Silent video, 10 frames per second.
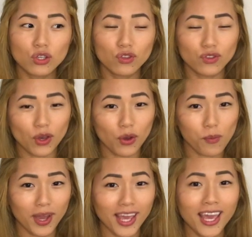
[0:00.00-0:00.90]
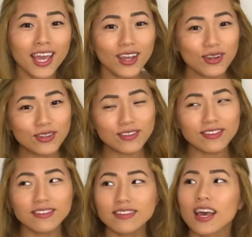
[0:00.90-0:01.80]
So my hair
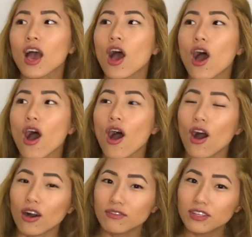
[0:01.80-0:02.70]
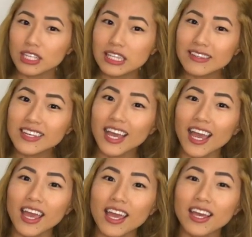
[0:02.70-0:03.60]
is obviously
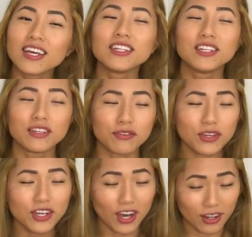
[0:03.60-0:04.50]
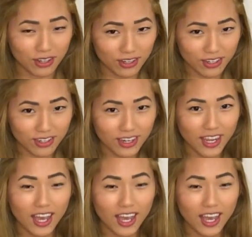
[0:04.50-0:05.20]
a different color.